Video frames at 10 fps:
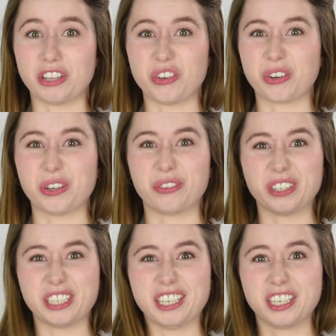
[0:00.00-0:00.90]
that you could
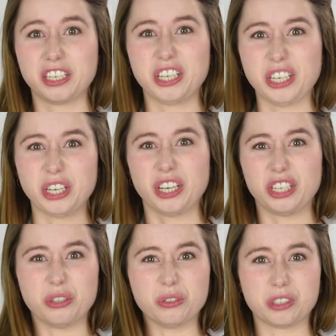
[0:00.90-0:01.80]
really
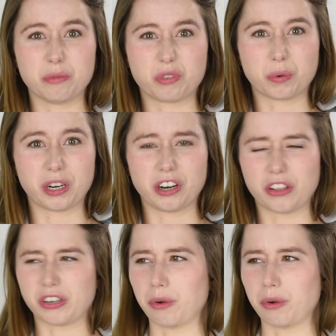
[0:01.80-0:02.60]
use them for one another.